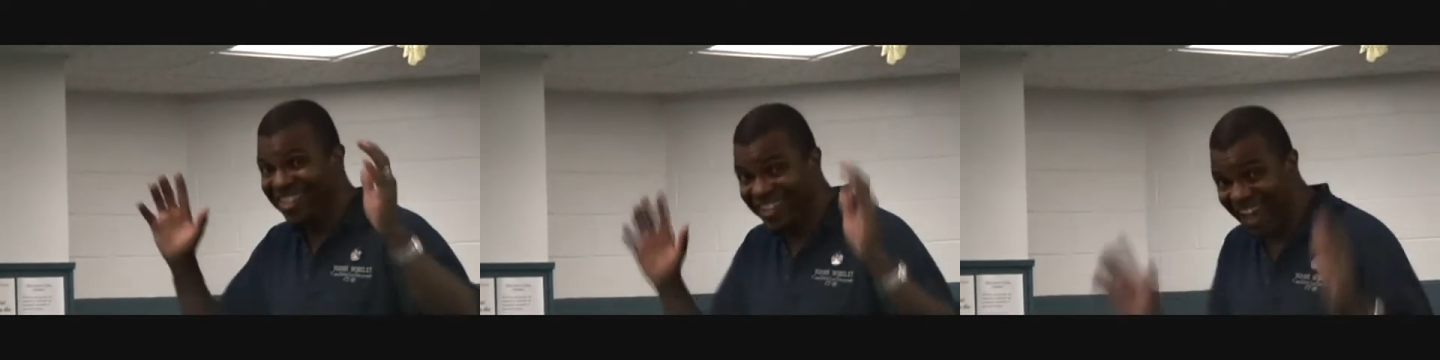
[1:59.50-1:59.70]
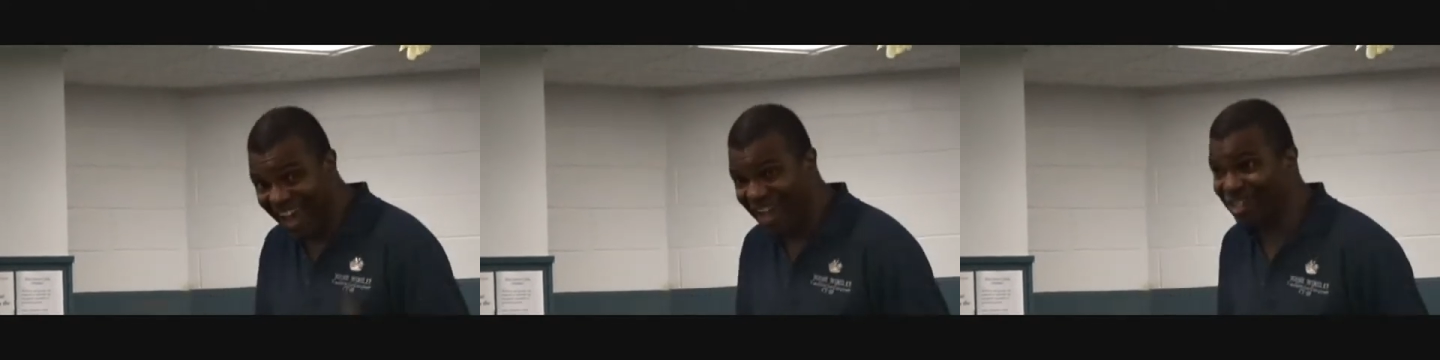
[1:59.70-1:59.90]

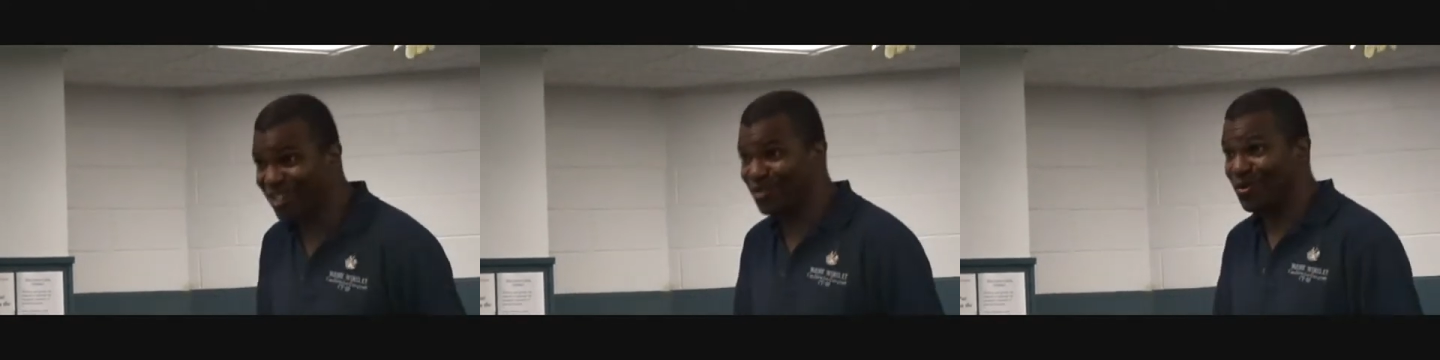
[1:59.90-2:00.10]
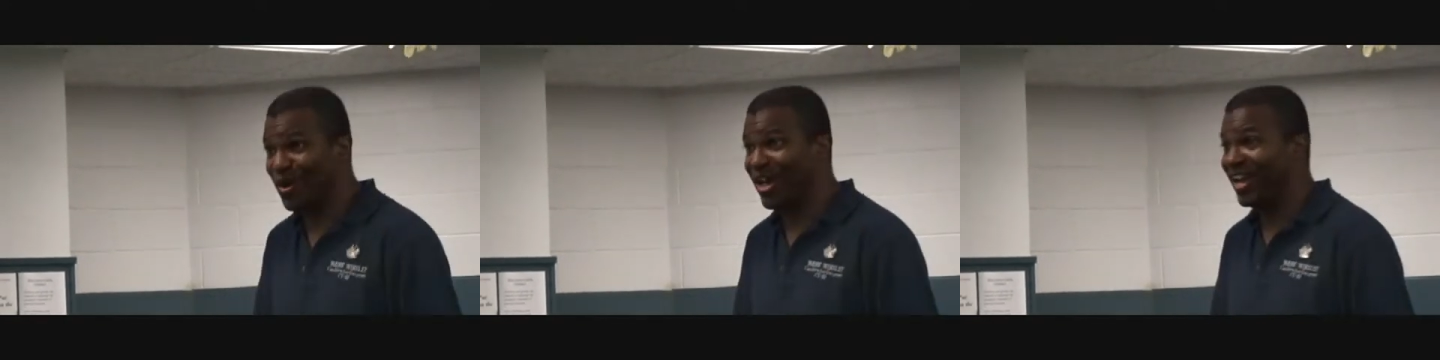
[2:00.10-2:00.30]

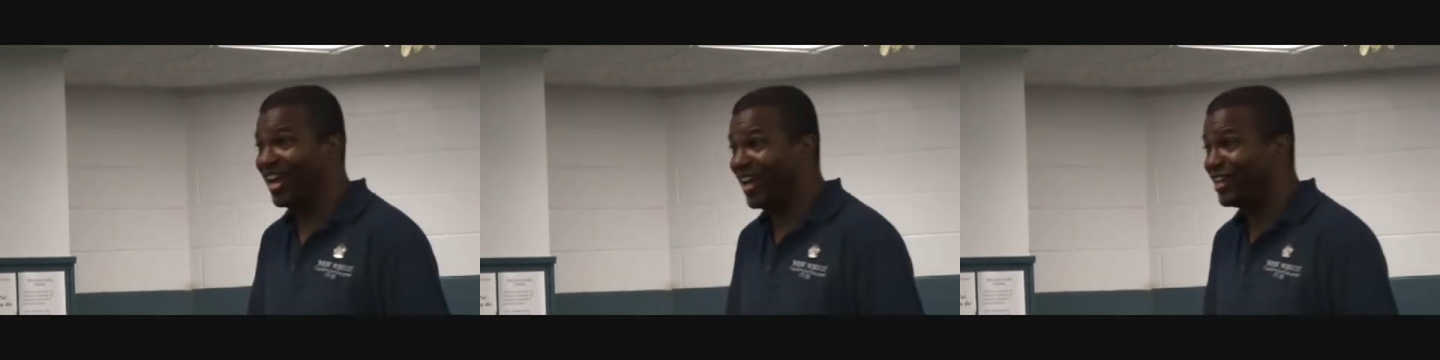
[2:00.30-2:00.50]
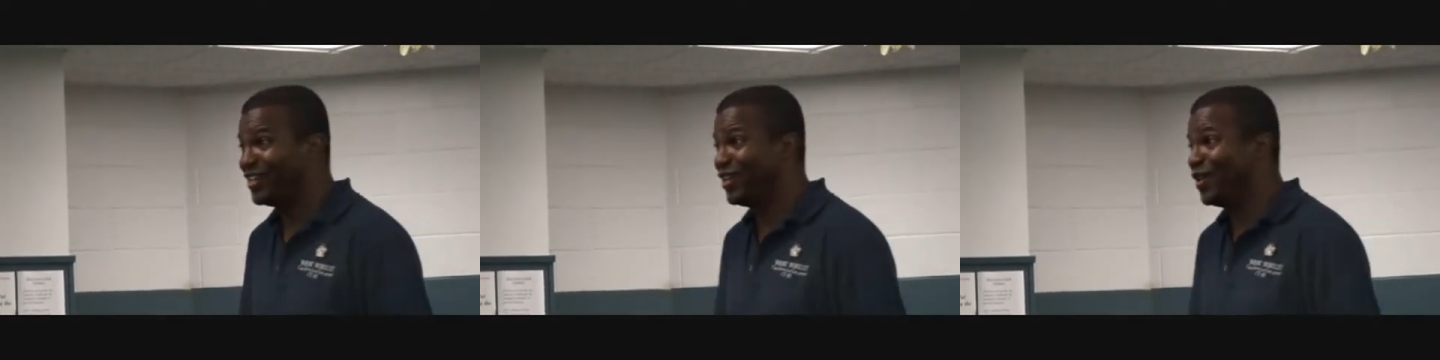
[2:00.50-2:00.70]
"Yes, Wayne,
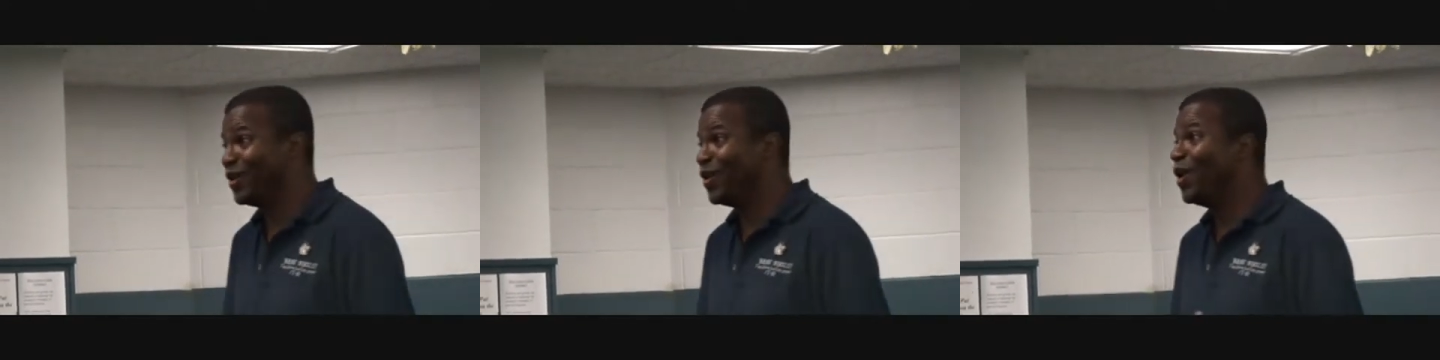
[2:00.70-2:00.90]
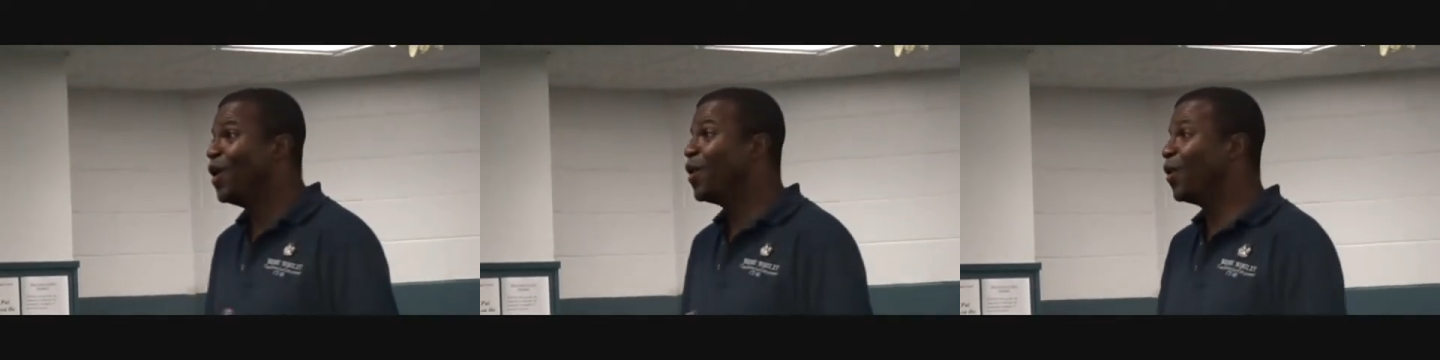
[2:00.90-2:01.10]
I
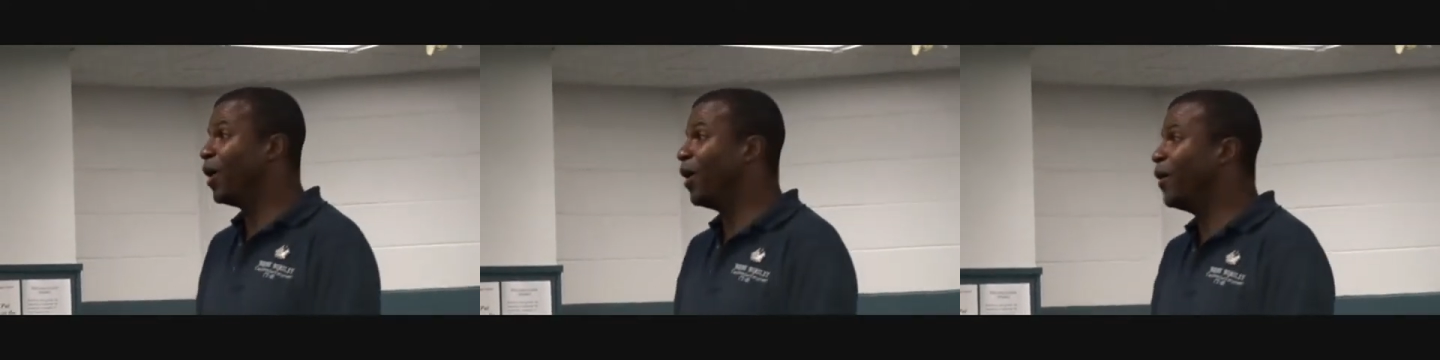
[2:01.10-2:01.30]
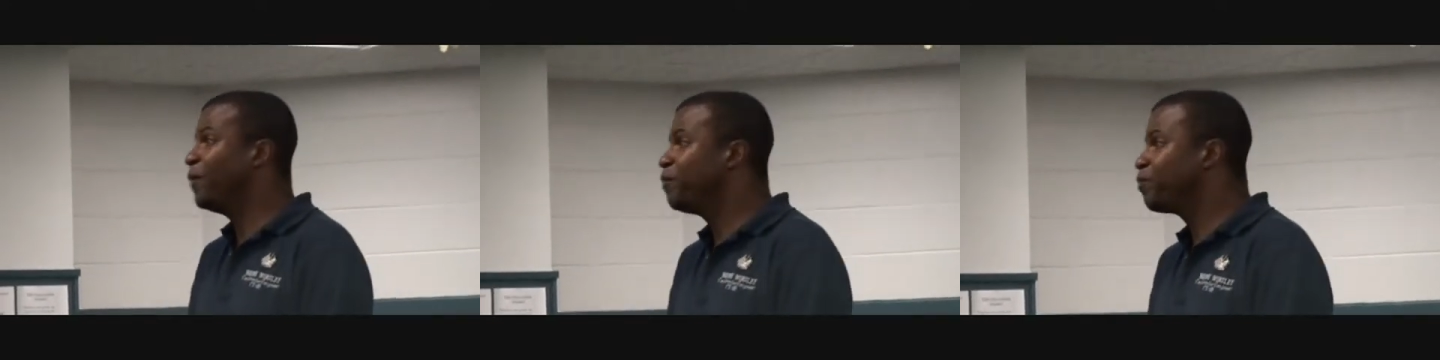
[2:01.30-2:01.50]
do."
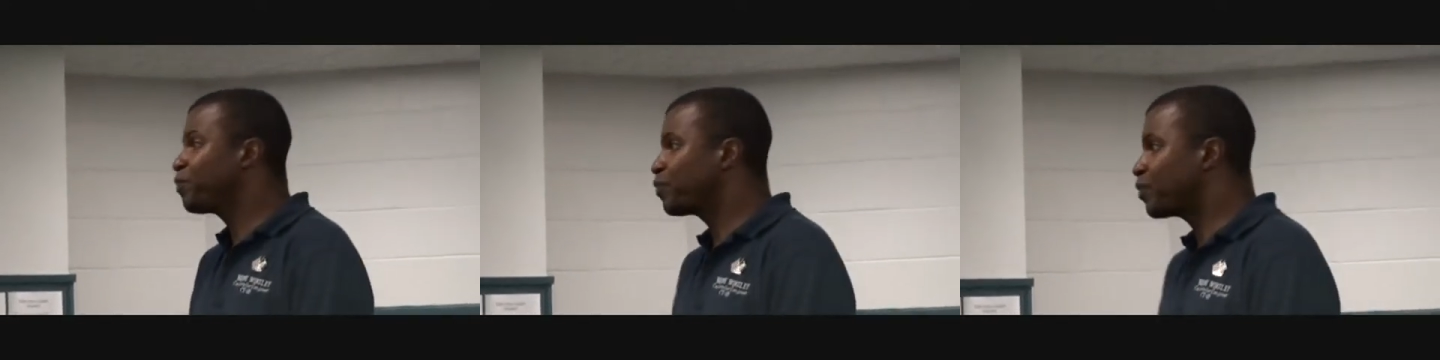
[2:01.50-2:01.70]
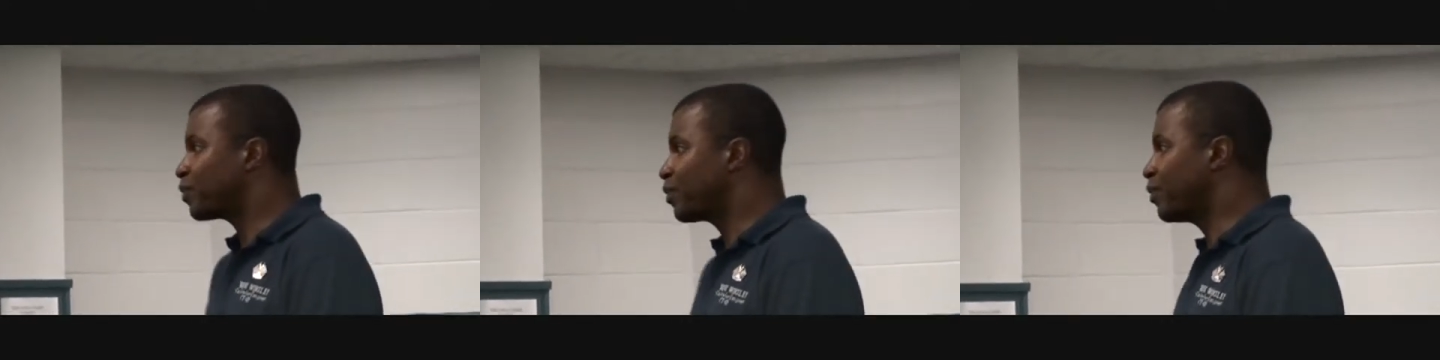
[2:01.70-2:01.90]
Well,
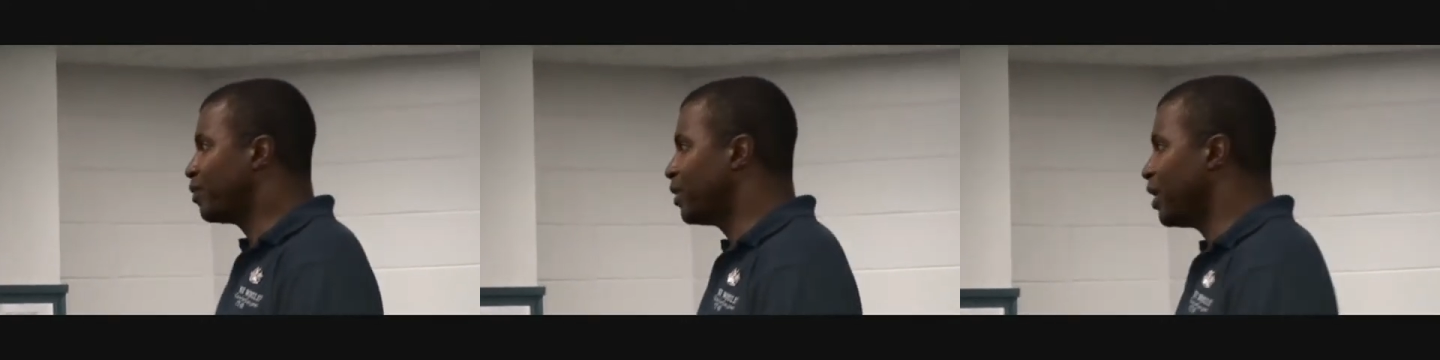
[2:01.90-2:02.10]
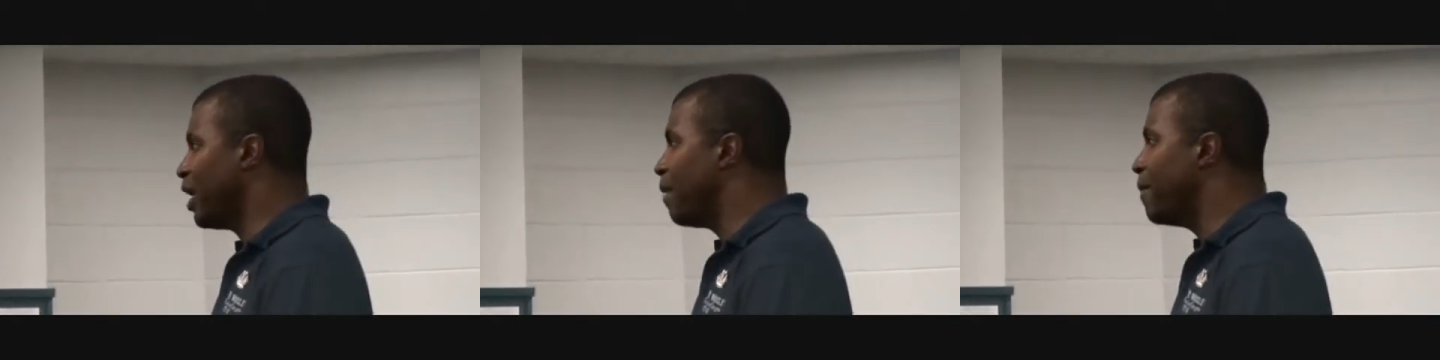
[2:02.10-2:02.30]

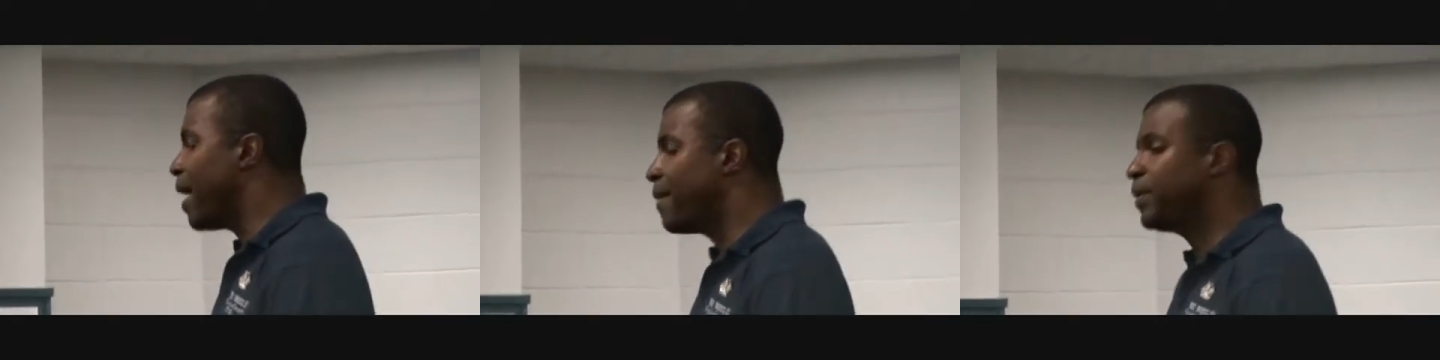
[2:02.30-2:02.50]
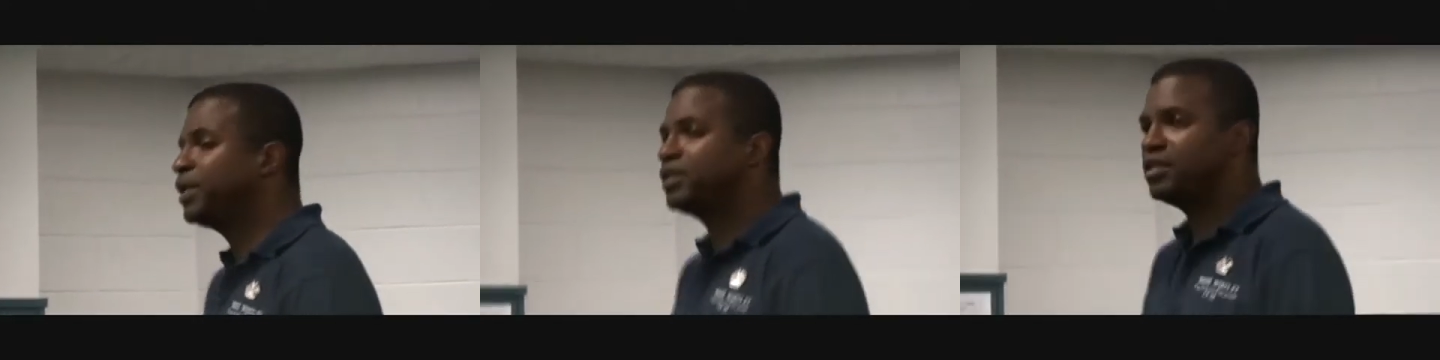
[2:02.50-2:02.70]
I'm happy